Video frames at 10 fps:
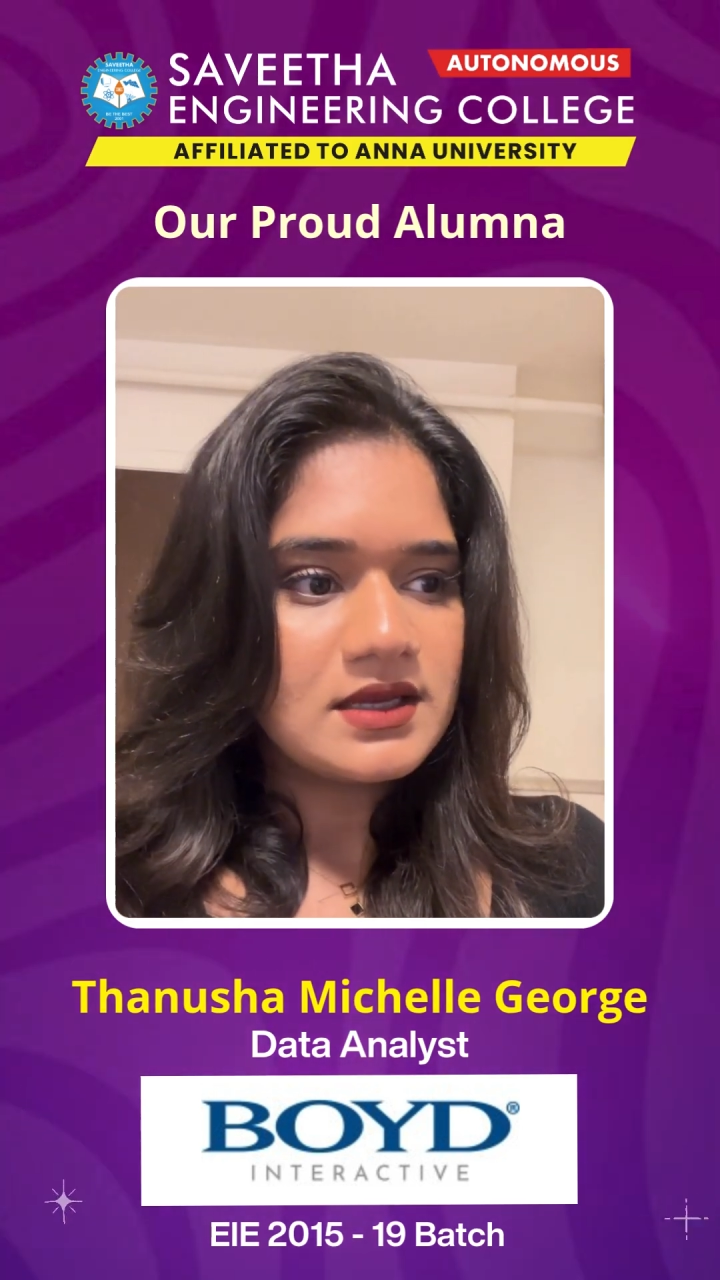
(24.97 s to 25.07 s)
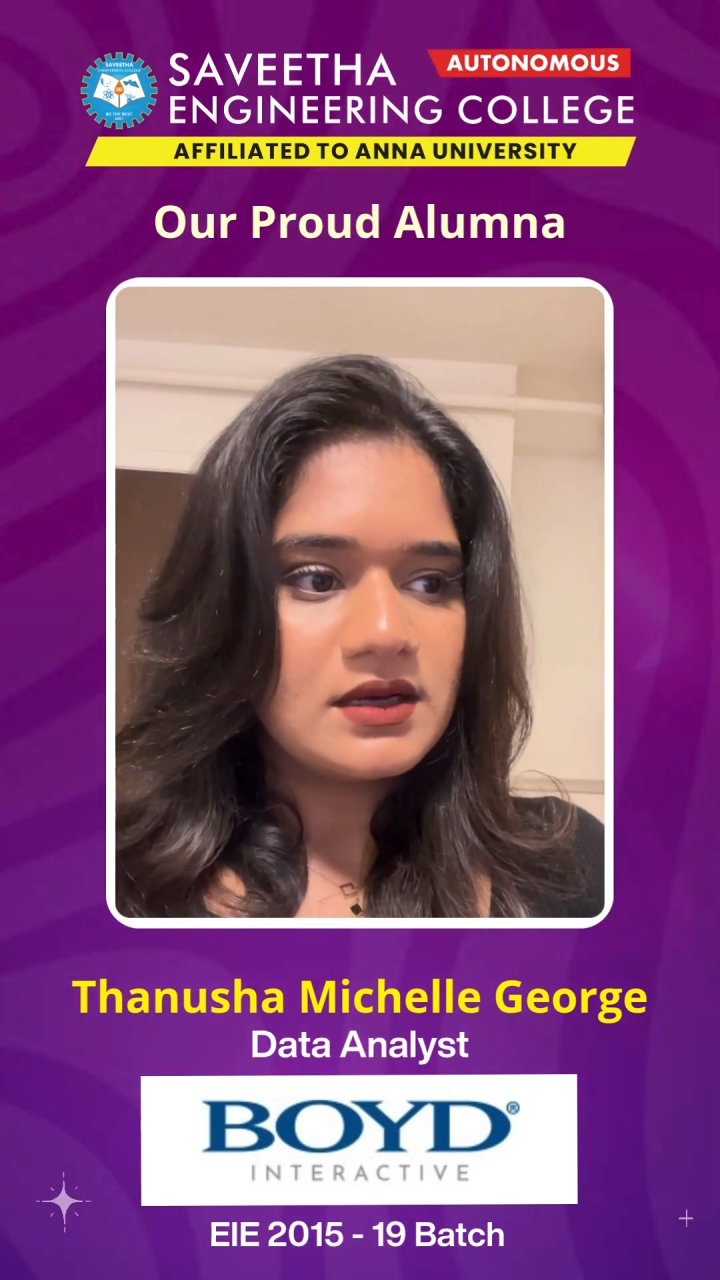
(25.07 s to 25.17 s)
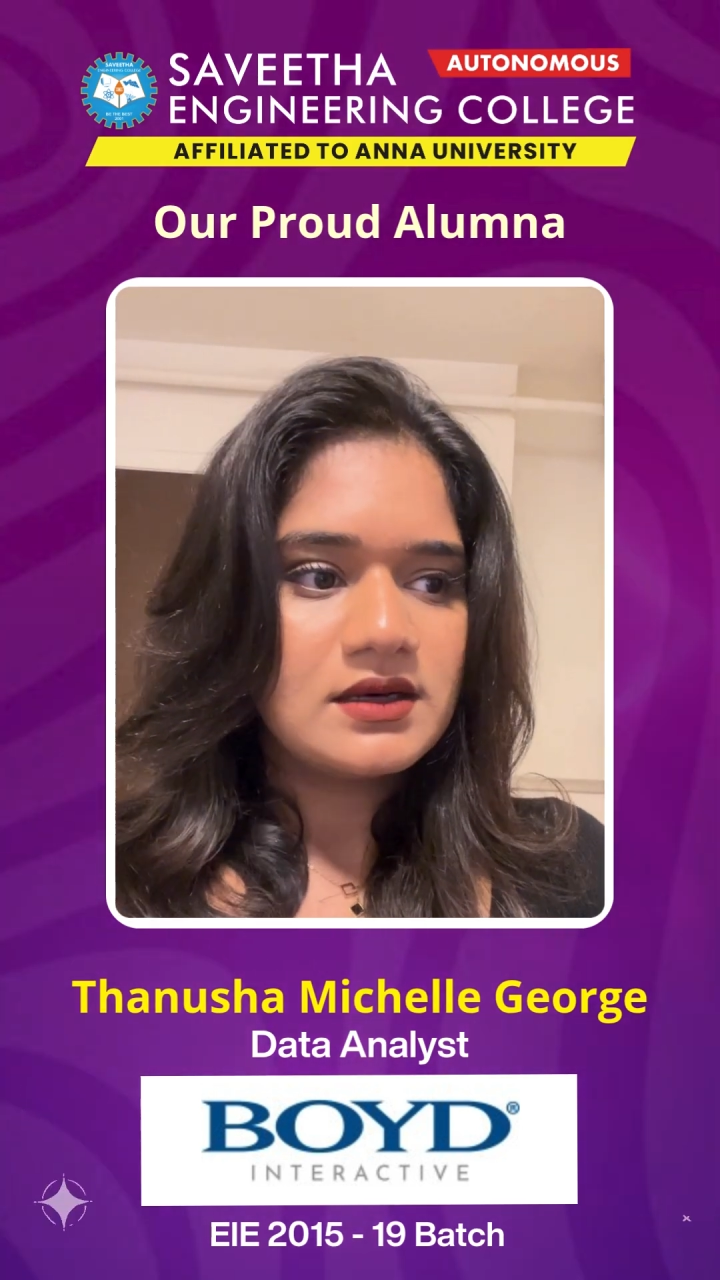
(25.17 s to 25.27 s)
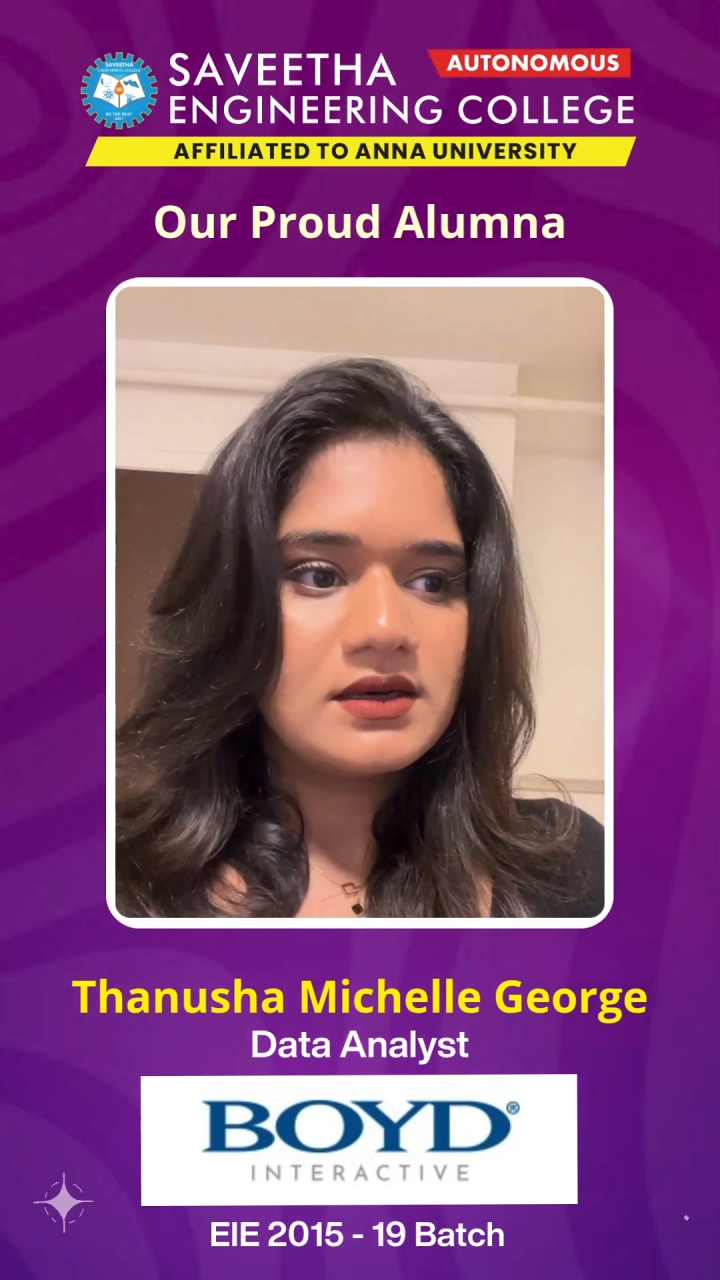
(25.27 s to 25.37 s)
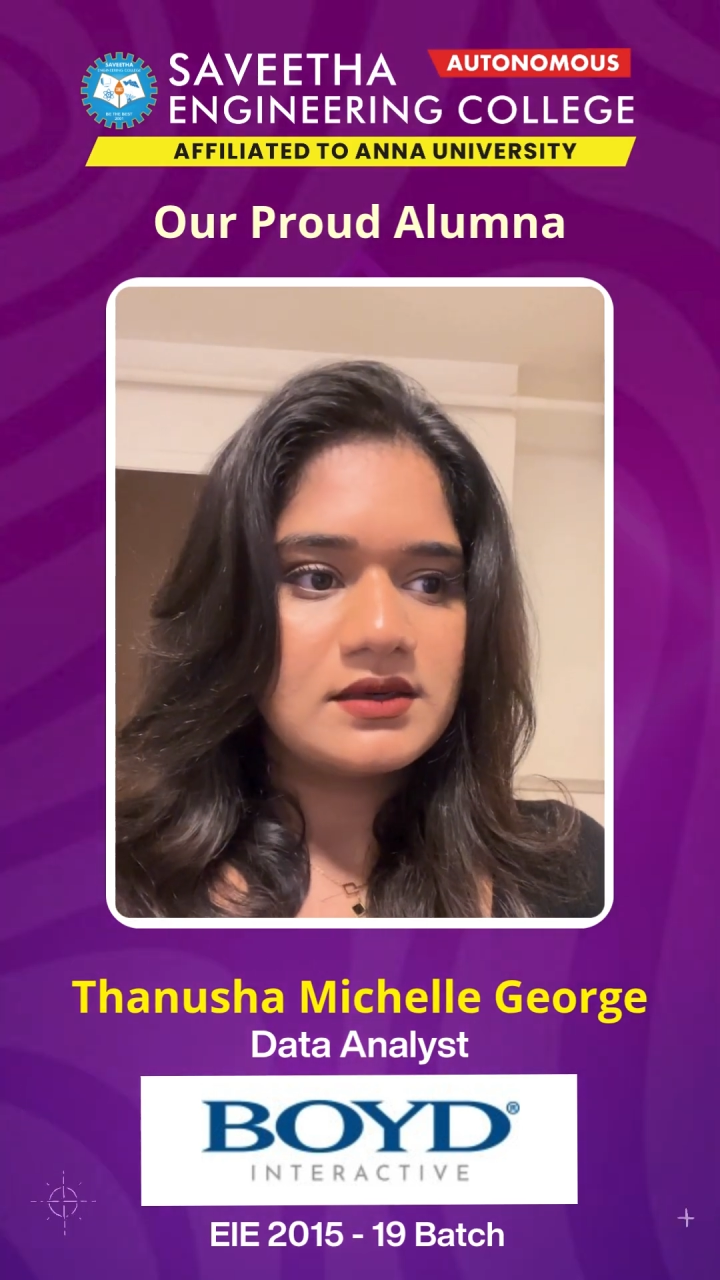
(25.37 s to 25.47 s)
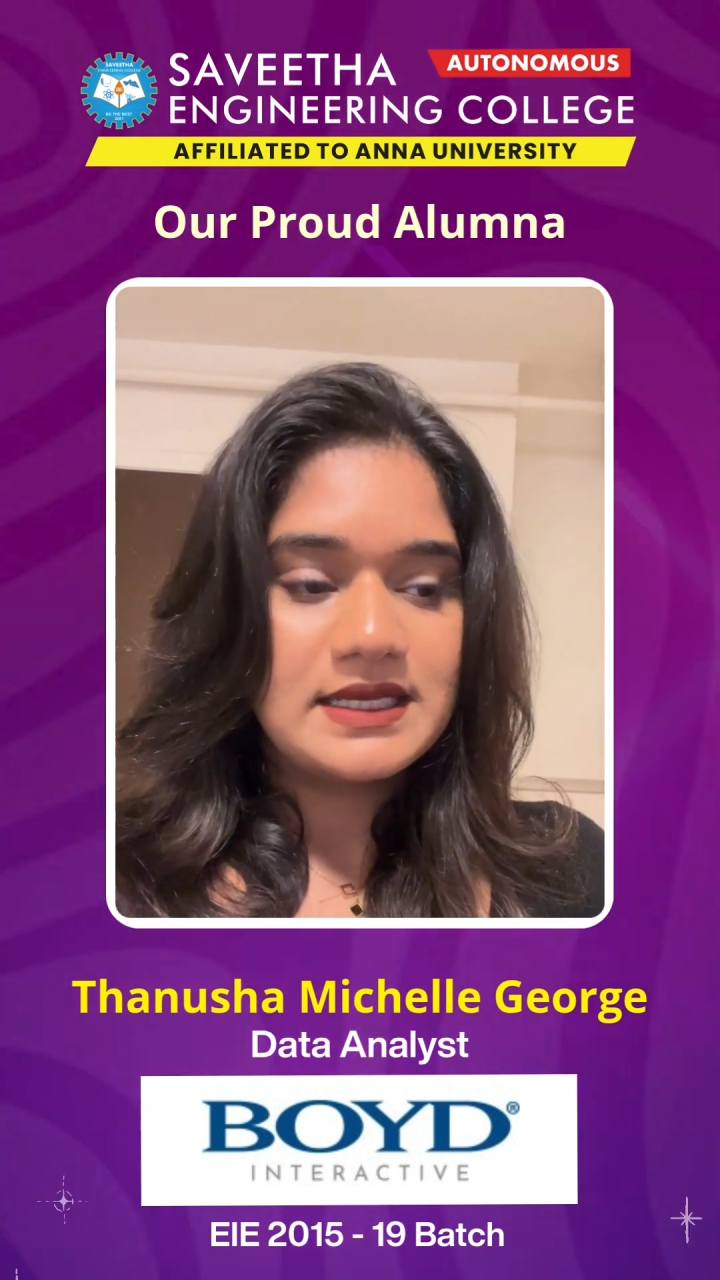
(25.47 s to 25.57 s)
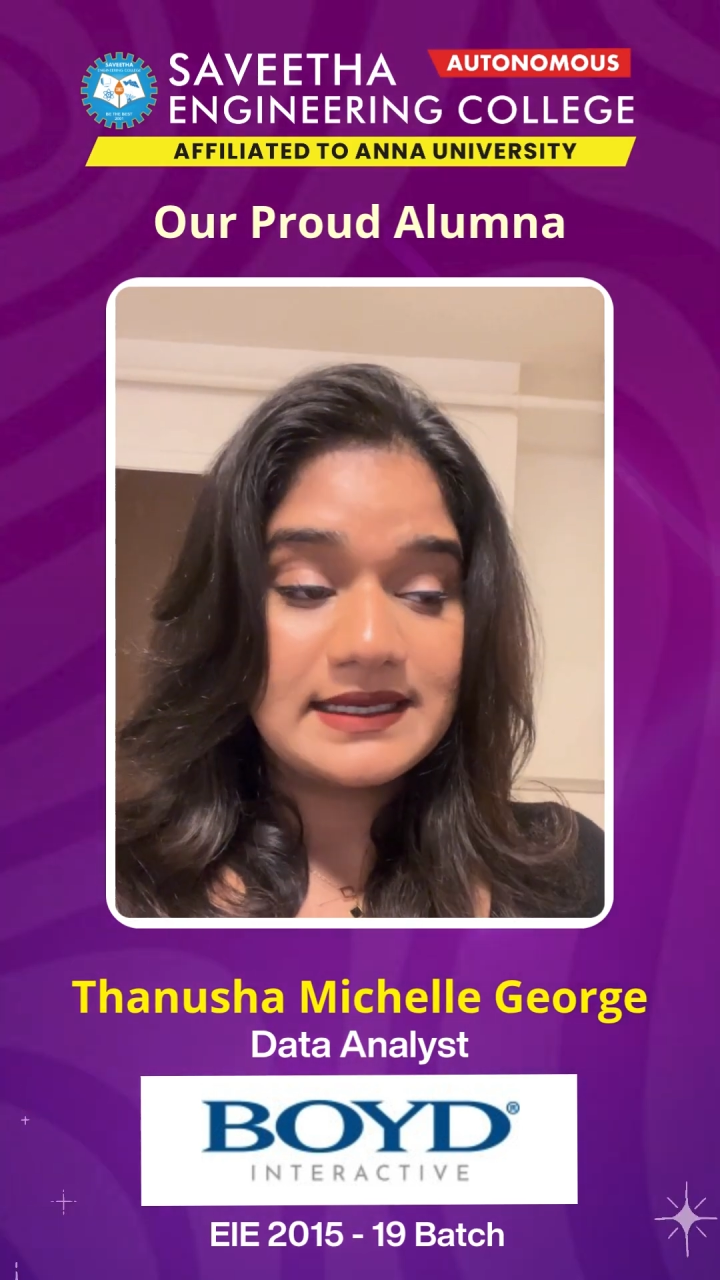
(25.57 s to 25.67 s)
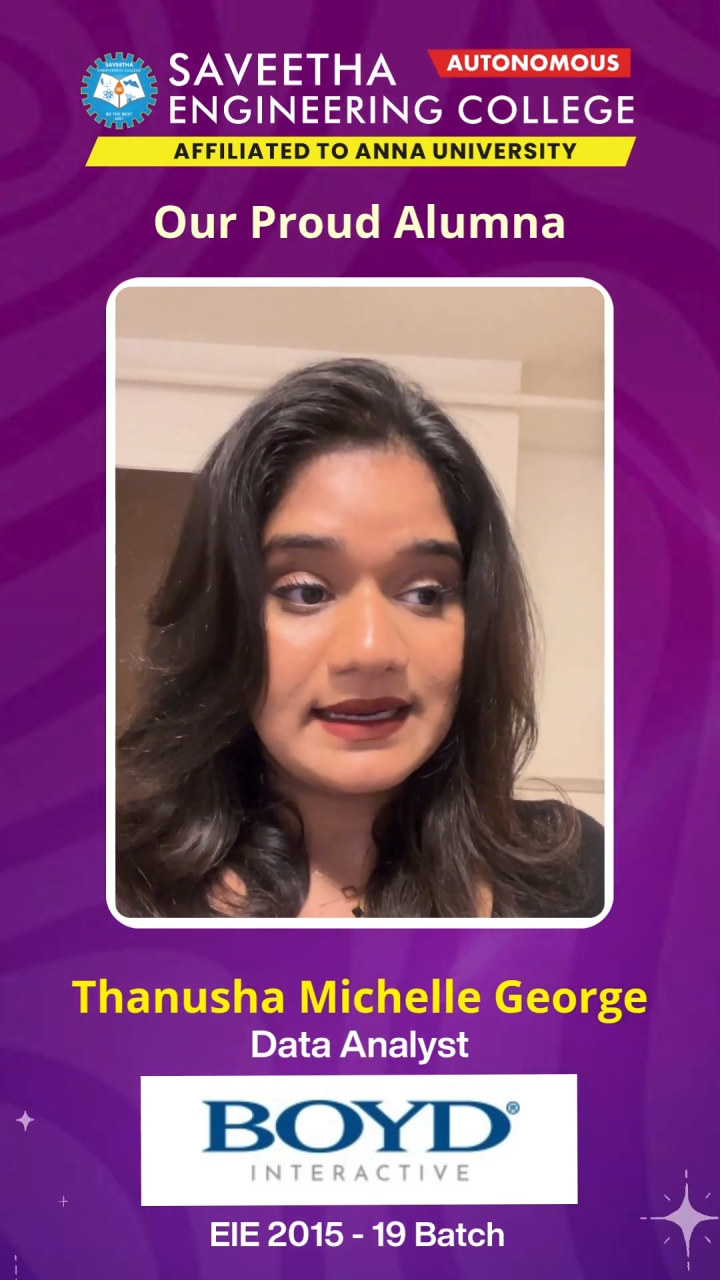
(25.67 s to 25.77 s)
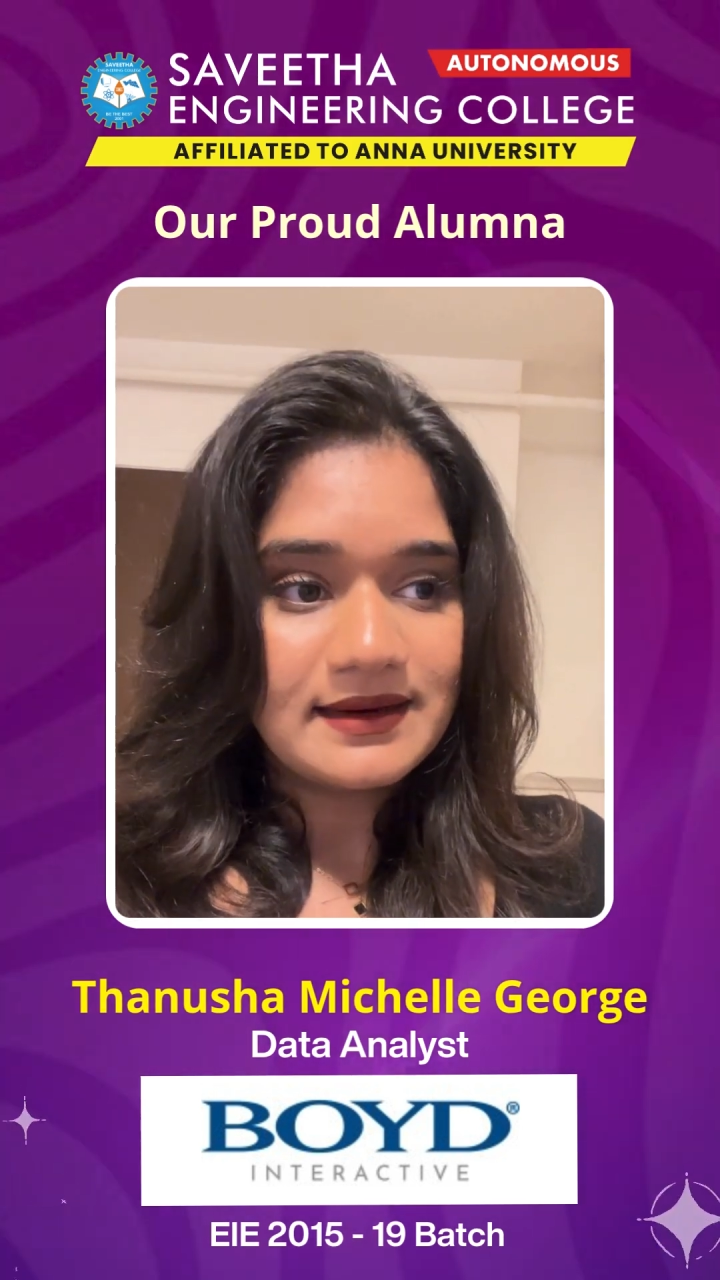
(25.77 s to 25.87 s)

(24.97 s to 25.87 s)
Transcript: data